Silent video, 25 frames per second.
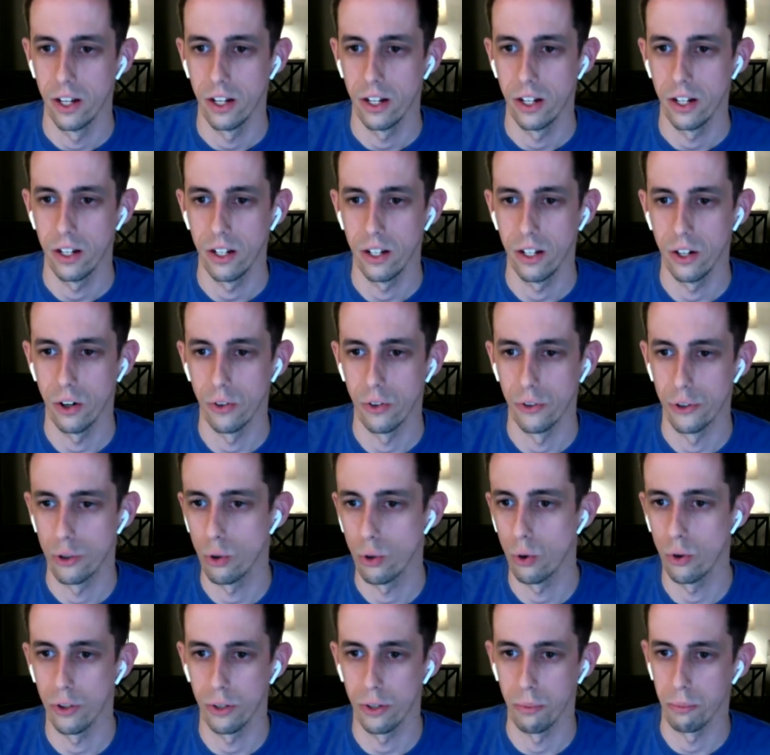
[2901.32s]
you know,
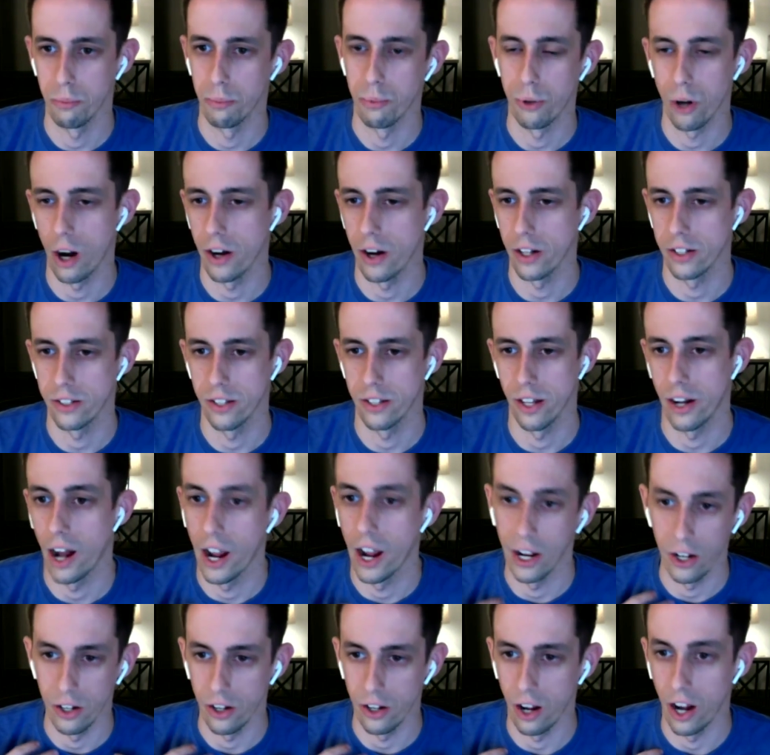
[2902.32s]
tools and products that
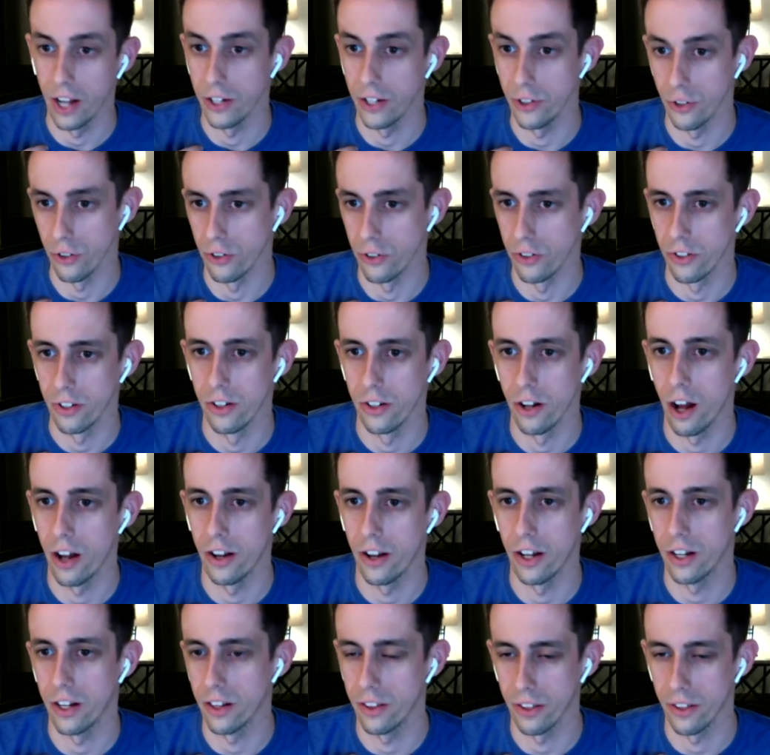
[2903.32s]
I use, not
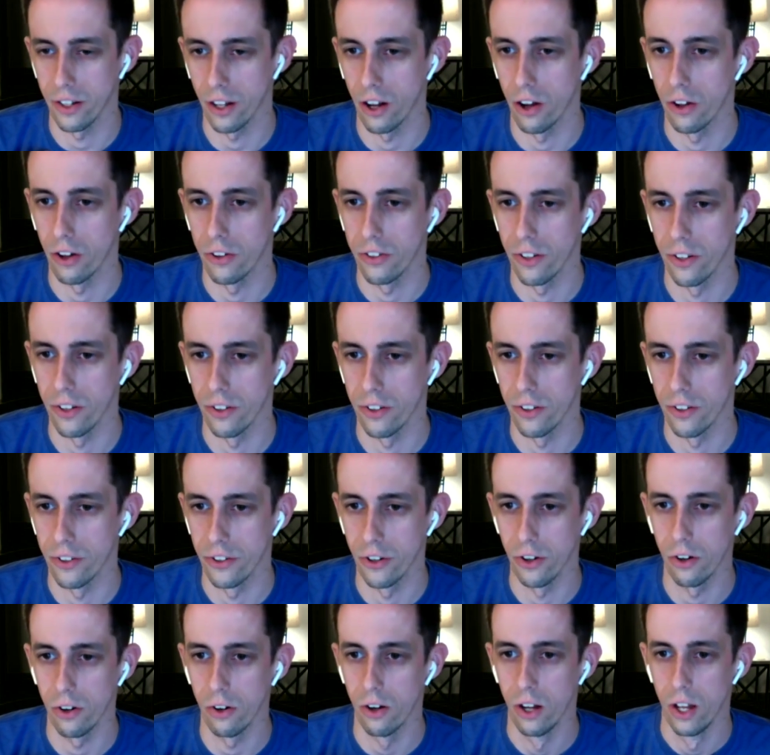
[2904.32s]
anything else. And
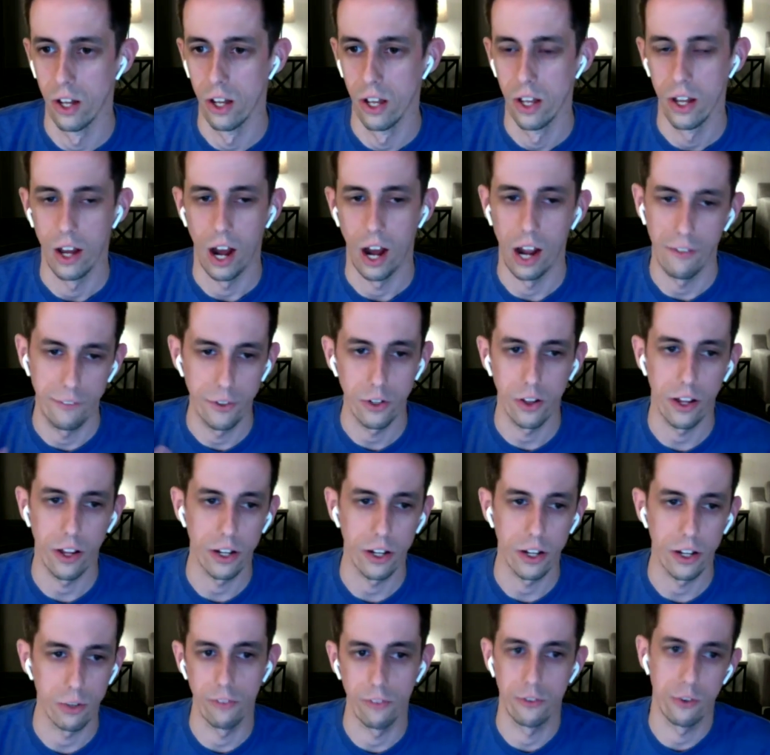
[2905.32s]
so I feel like
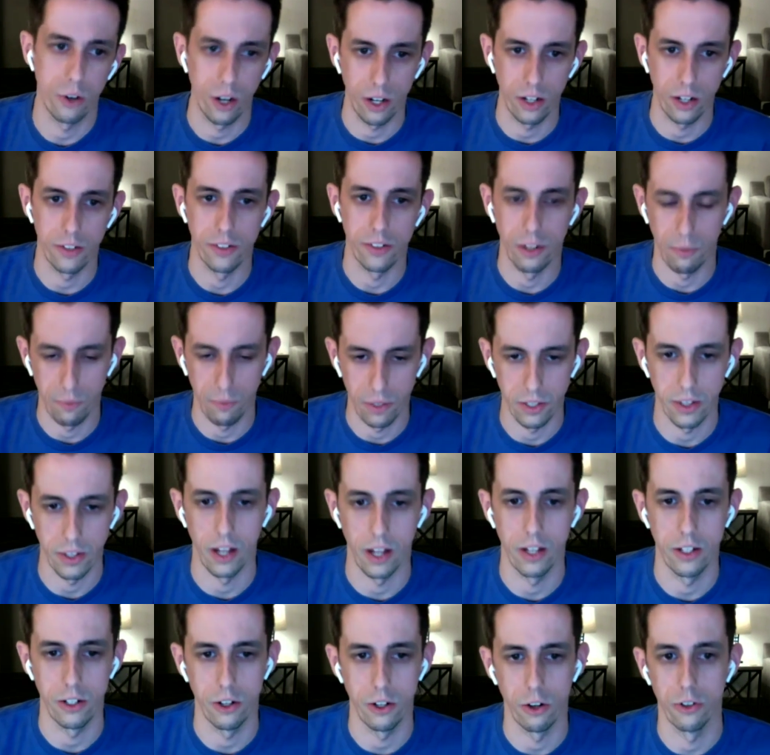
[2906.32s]
we've created something
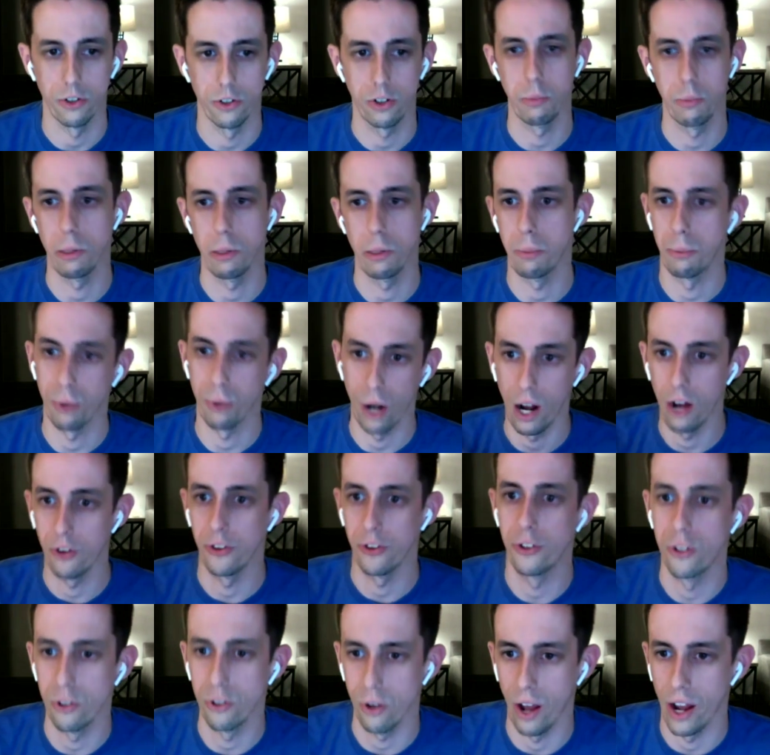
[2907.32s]
that, you know, you can be
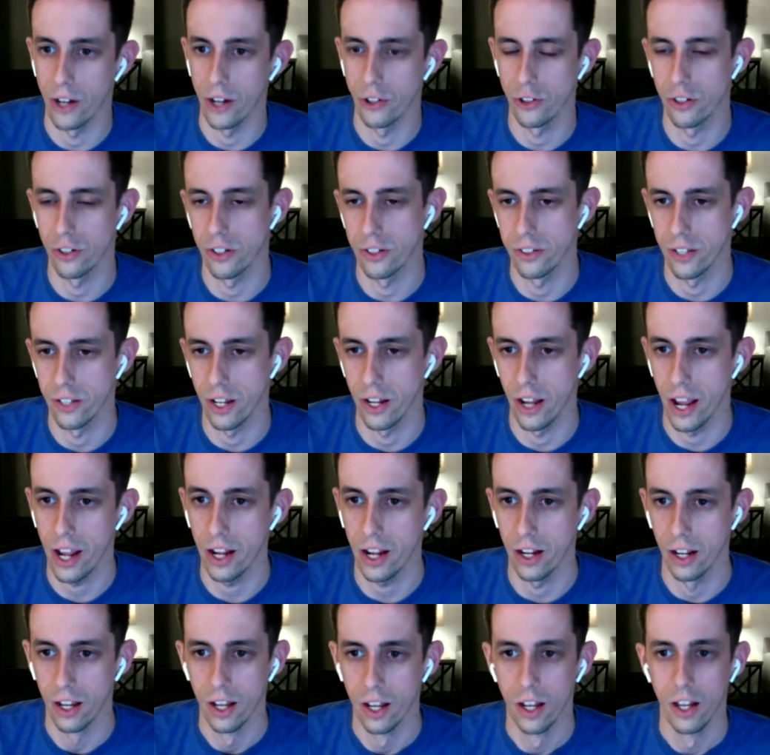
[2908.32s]
proud to actually say,
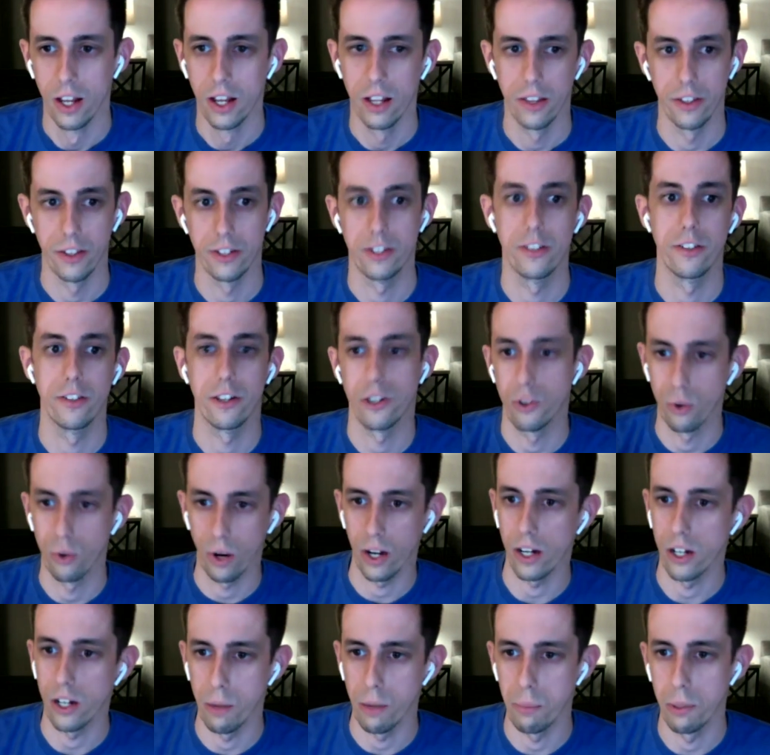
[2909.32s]
hey, this is a great
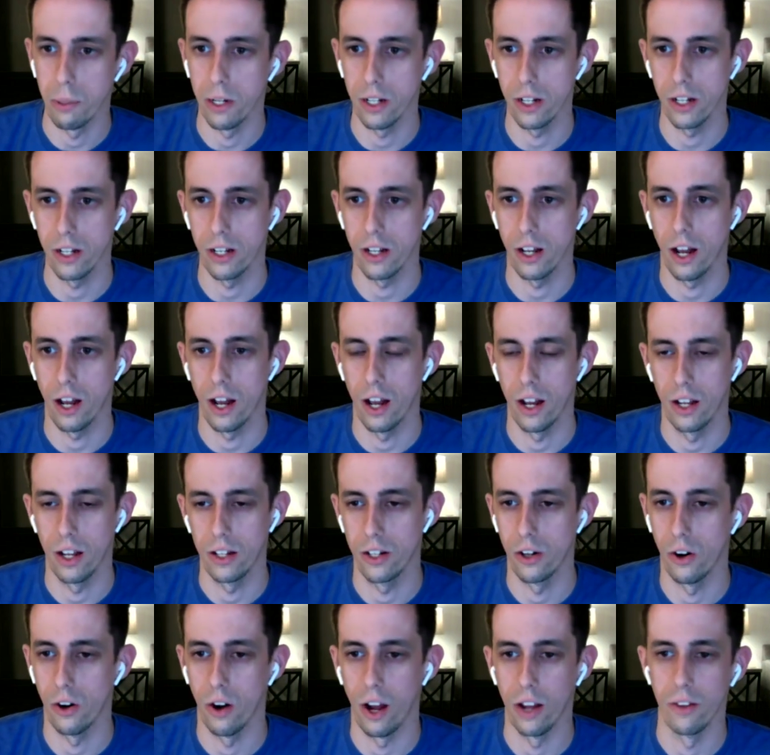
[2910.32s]
company. You
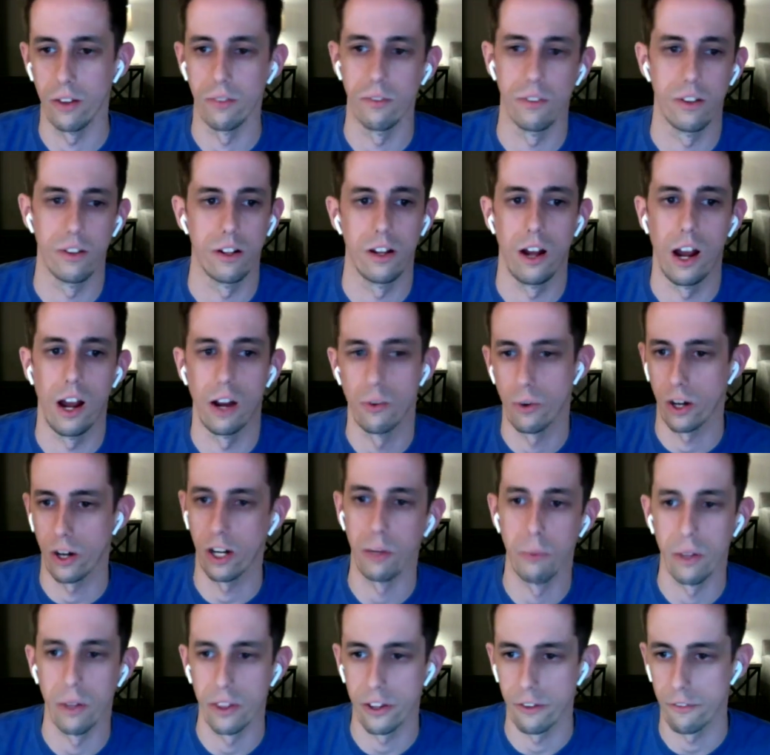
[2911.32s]
know, I
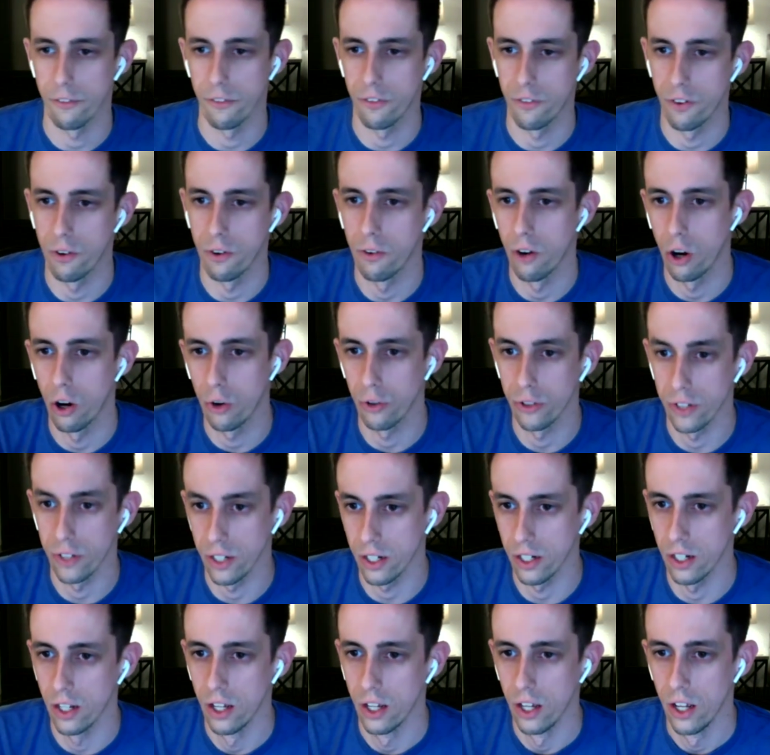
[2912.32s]
recommend them for
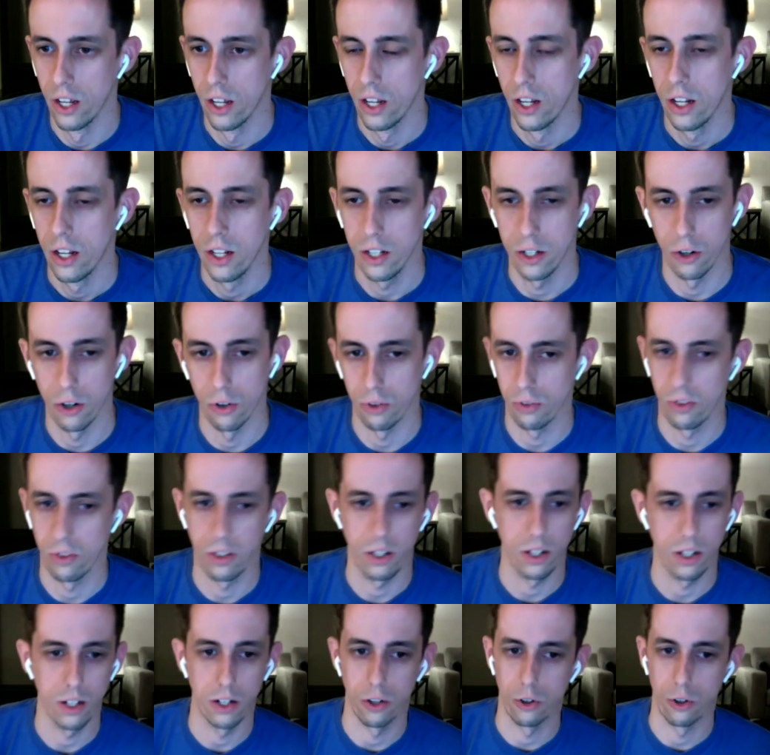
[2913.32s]
hosting, you know,
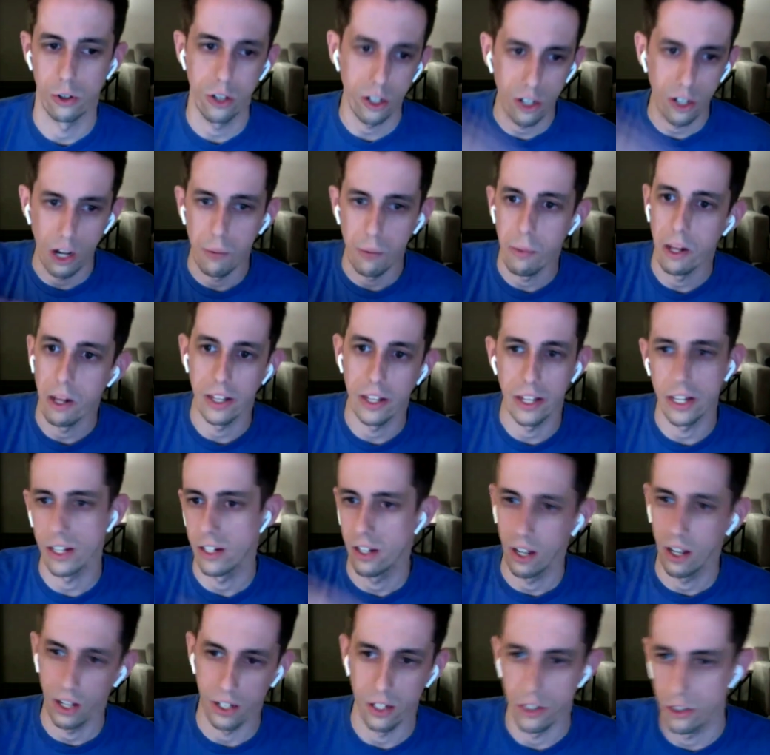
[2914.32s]
click on my link
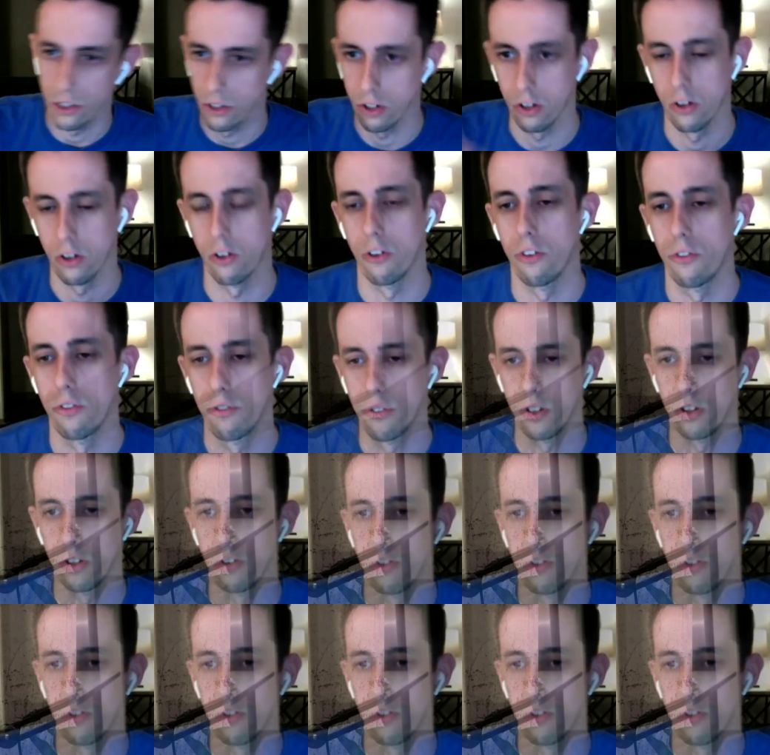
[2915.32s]
and you can go, feel